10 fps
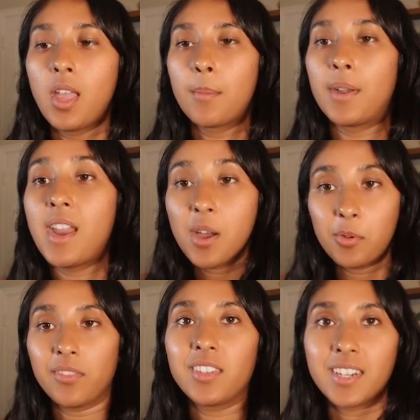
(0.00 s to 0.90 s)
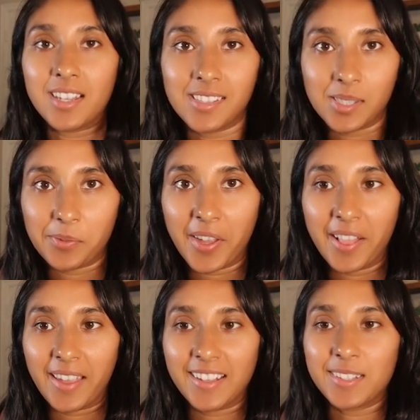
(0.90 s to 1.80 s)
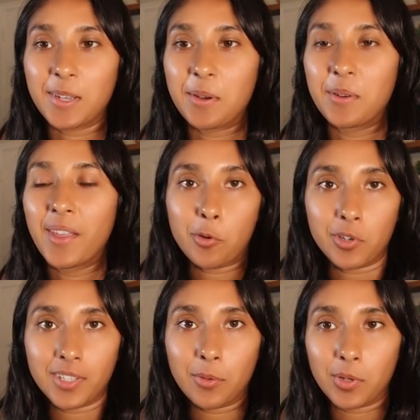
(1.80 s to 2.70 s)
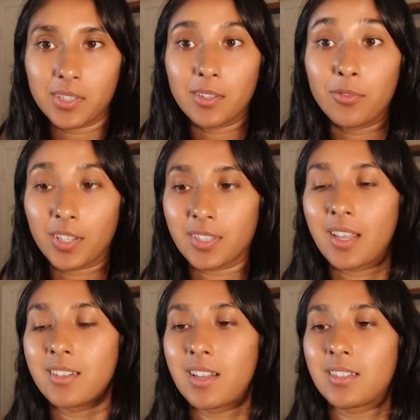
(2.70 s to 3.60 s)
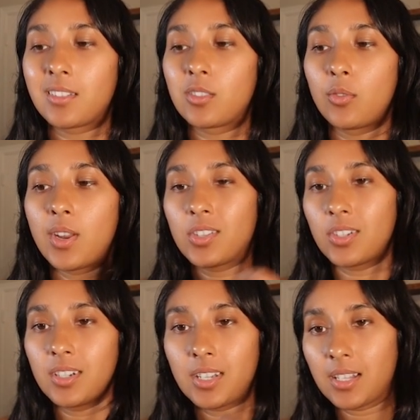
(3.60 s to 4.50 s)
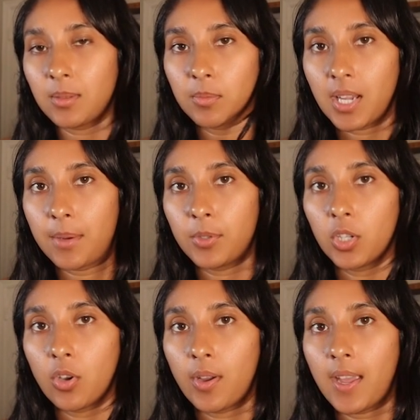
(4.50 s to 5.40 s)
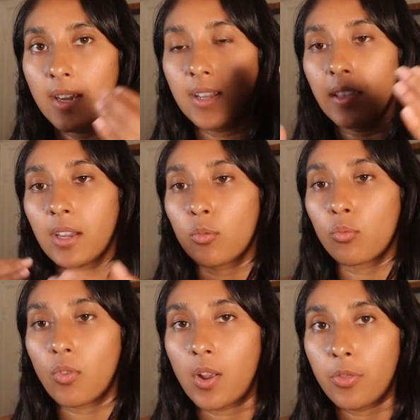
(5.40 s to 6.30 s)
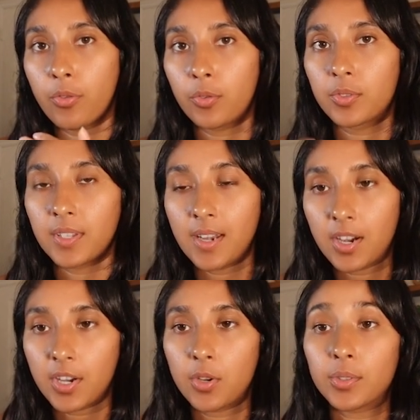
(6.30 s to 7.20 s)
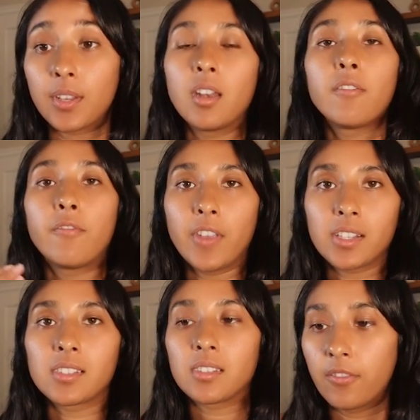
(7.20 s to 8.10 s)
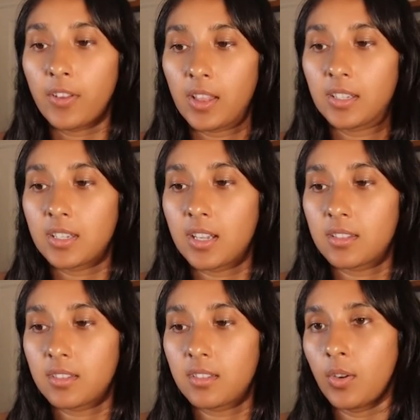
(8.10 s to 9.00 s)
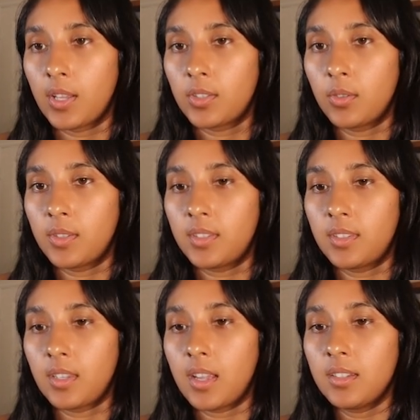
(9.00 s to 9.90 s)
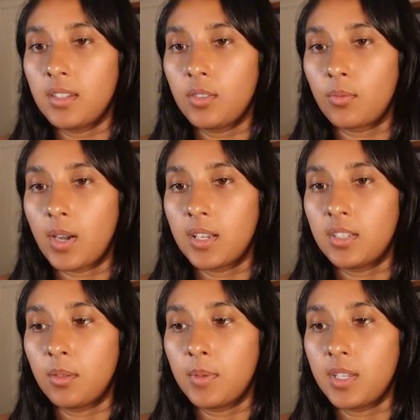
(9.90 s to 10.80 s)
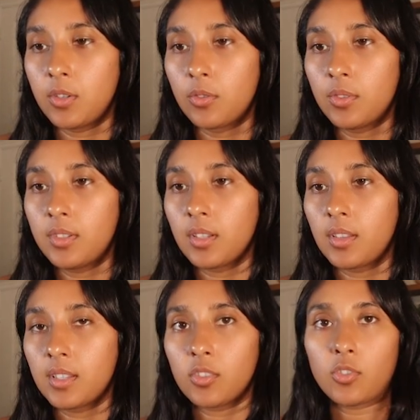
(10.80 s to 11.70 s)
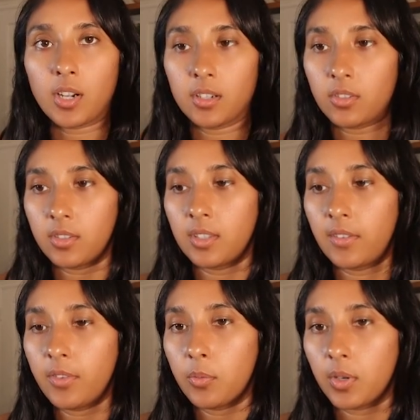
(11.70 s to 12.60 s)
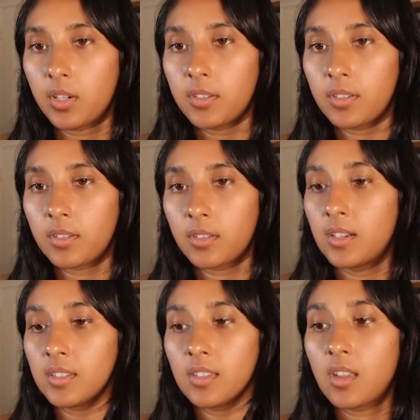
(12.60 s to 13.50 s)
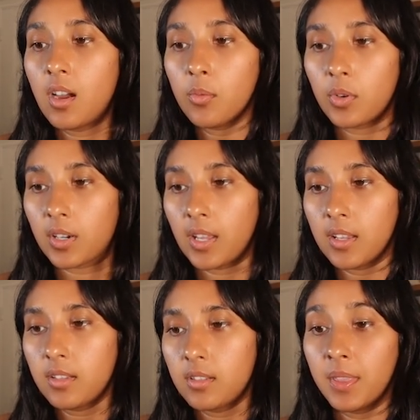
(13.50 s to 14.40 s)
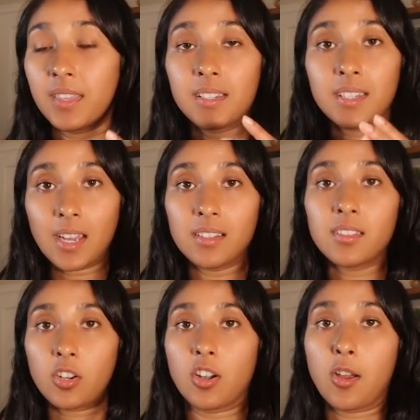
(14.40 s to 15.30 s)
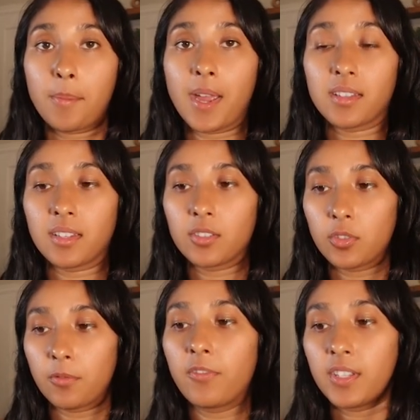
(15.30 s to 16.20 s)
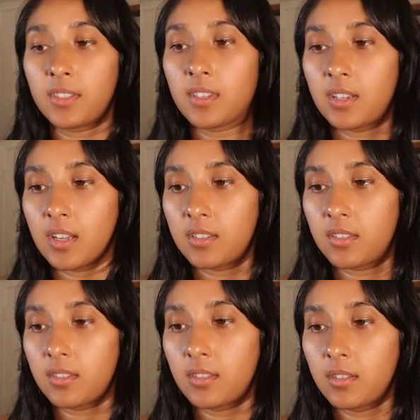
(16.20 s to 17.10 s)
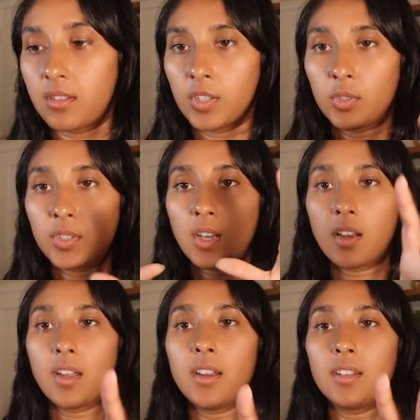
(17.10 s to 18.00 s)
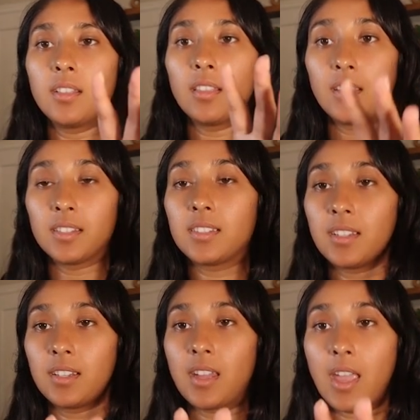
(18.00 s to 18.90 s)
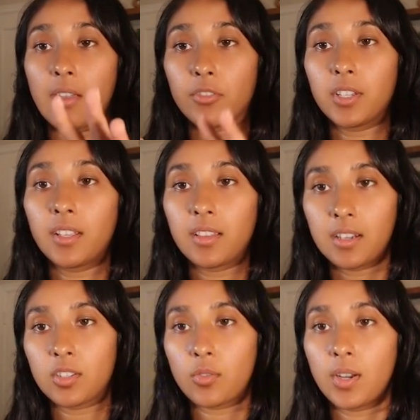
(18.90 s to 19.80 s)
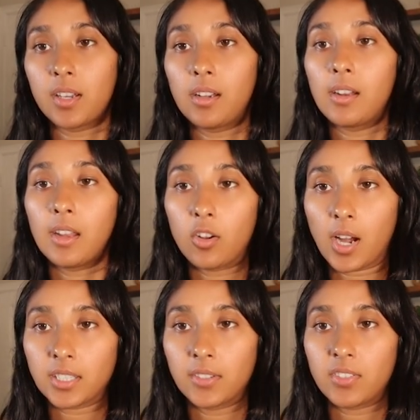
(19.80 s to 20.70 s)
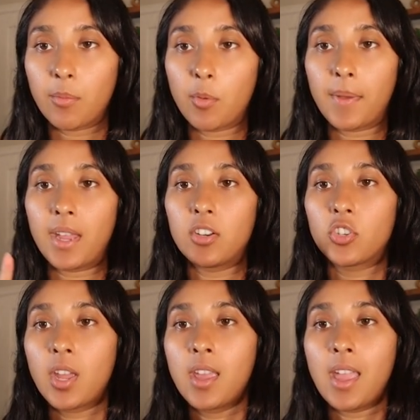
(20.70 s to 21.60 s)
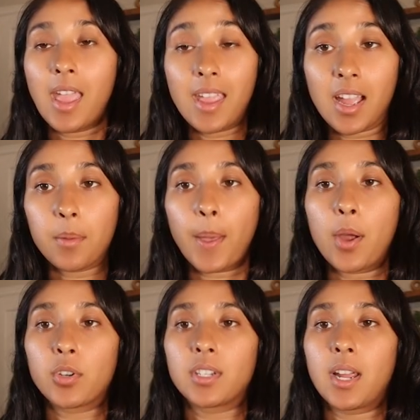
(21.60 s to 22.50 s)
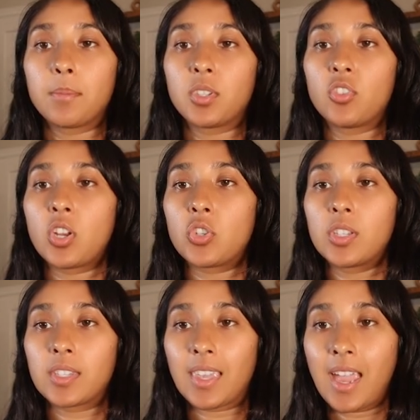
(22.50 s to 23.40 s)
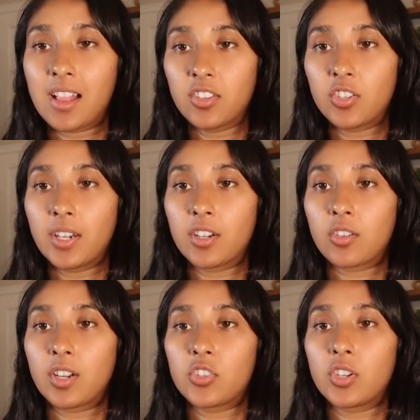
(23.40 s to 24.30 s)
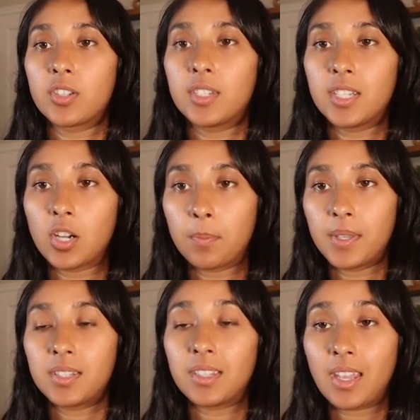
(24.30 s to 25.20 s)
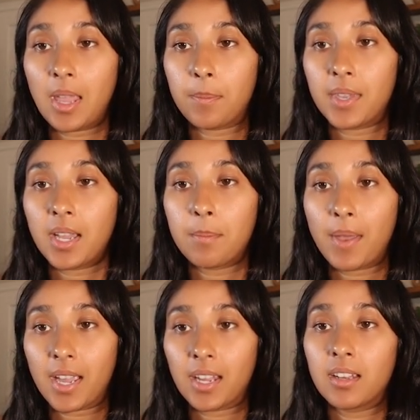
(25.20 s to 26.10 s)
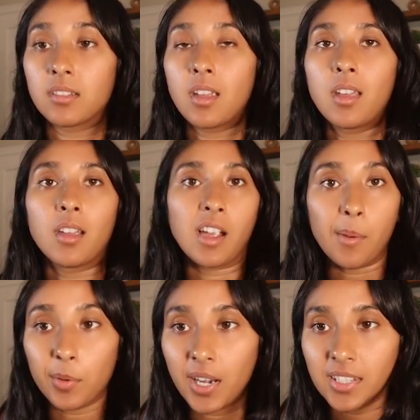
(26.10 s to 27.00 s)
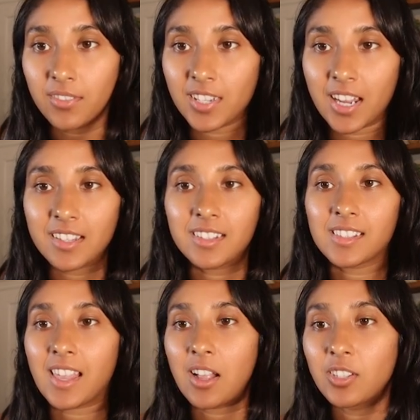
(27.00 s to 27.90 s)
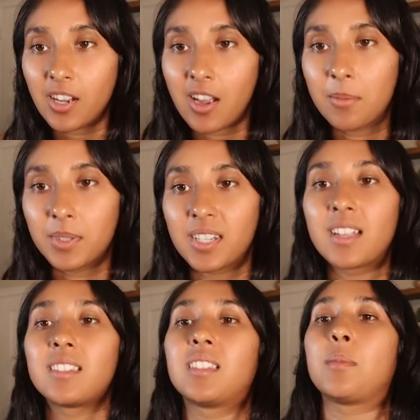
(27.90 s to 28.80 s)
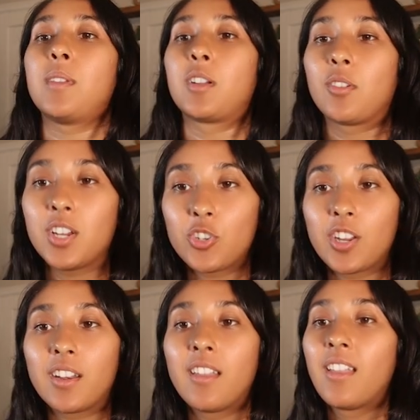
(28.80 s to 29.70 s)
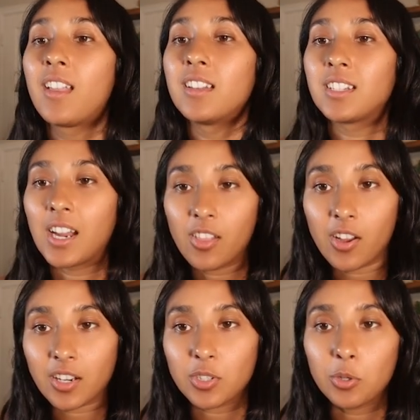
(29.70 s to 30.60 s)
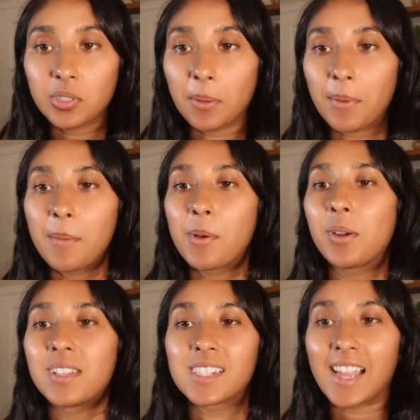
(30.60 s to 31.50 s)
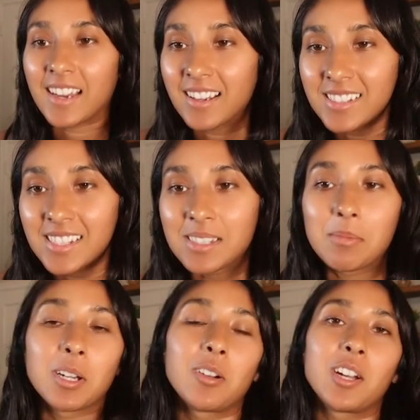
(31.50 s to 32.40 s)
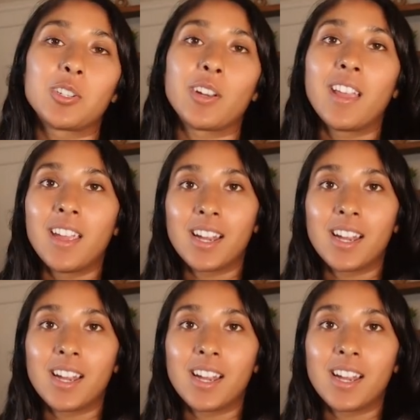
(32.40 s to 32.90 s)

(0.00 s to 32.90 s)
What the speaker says: But now one of the tests is failing. So of course it wants to fix that test. So now it's going to take some time to go ahead and like run through scenarios and fix the failing test. Okay, so it says it's ready to be used. Let's try to see if it works. And it's not working, but the tests are now passing. So it fixed the tests. Okay, so it's gone ahead and listed everything that it's created: an interactive demo page, AI-powered time suggestions, calendar integration, TRPC API backend, comprehensive tasks, cal.com design system integration, dialogue and tooltip components, icon system integration.